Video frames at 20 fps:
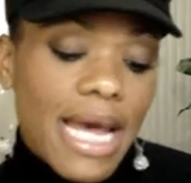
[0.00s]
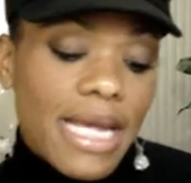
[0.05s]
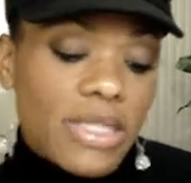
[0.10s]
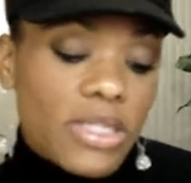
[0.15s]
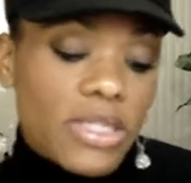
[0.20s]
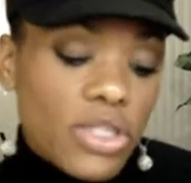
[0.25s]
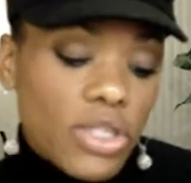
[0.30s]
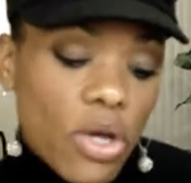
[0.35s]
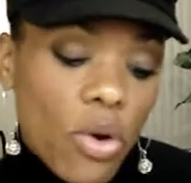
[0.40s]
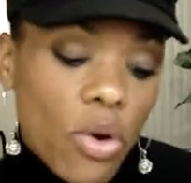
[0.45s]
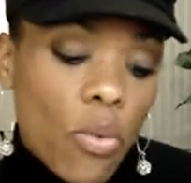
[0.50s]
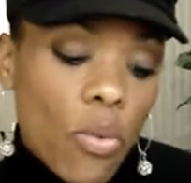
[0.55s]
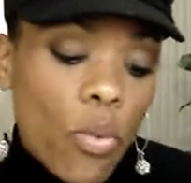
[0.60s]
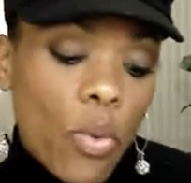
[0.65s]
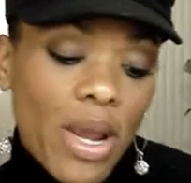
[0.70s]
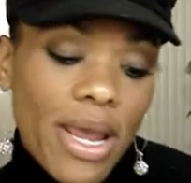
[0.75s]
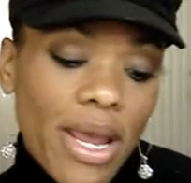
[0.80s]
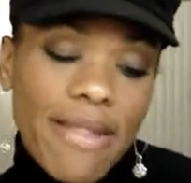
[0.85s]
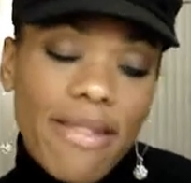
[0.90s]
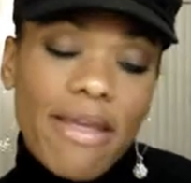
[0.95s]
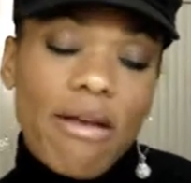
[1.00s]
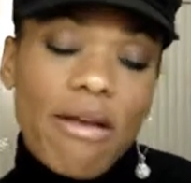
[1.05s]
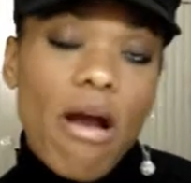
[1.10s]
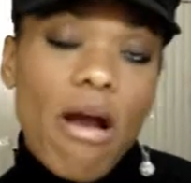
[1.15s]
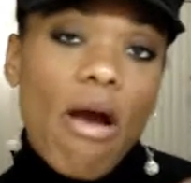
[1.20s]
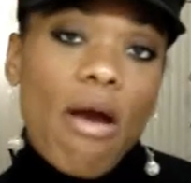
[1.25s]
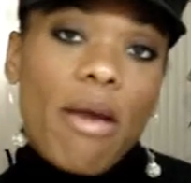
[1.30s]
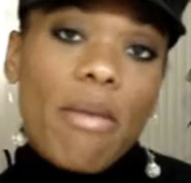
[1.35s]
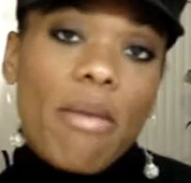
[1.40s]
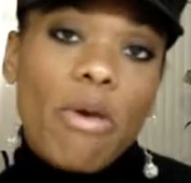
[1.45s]
And so when
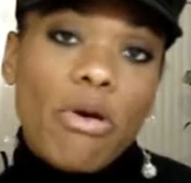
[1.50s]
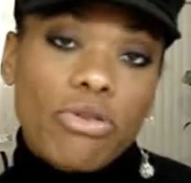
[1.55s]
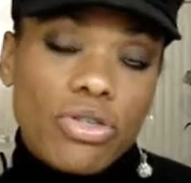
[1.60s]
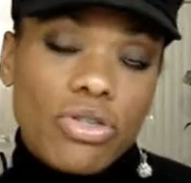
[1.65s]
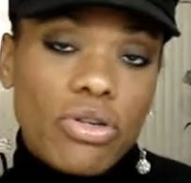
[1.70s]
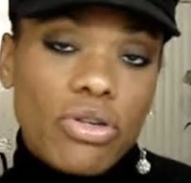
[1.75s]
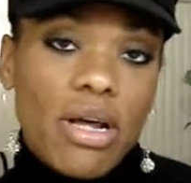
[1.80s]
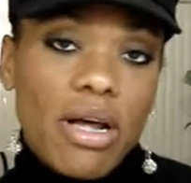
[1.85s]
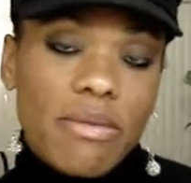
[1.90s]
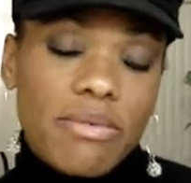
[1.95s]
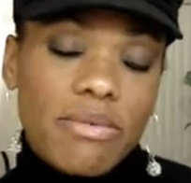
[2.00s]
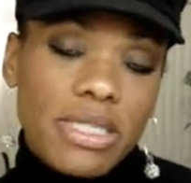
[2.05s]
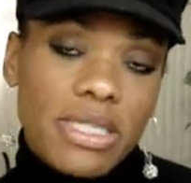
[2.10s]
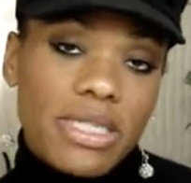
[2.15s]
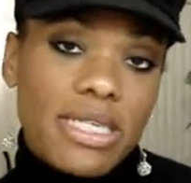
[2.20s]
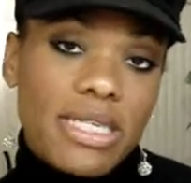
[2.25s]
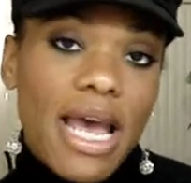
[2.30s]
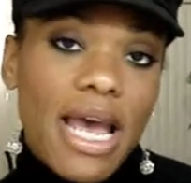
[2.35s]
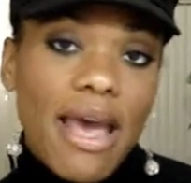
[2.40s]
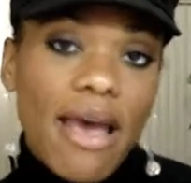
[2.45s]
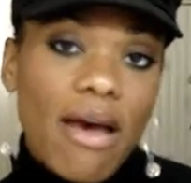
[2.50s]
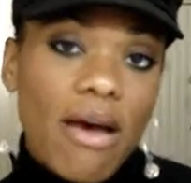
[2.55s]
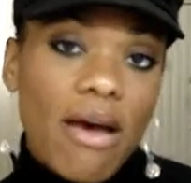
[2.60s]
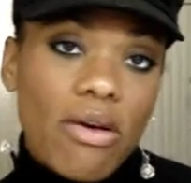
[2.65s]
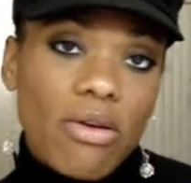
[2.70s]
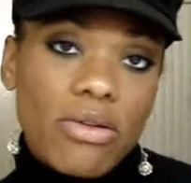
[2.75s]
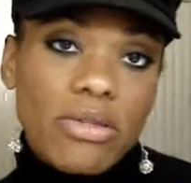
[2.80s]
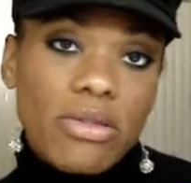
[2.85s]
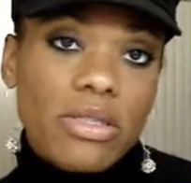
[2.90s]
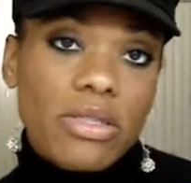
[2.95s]
there are emotional ups and
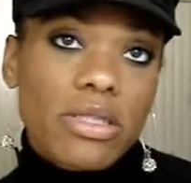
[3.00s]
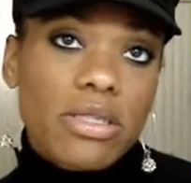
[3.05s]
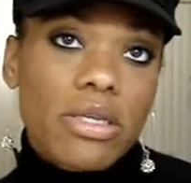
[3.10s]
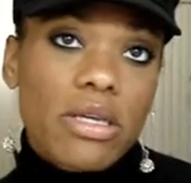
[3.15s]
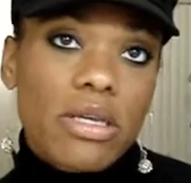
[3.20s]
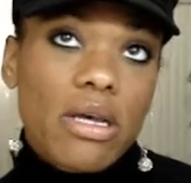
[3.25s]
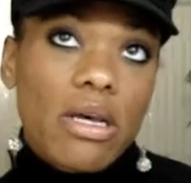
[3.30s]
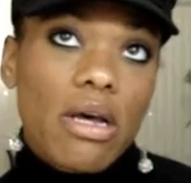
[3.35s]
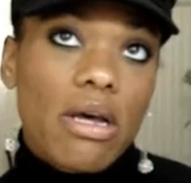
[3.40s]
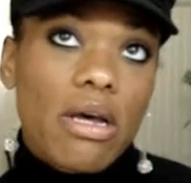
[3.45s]
downs,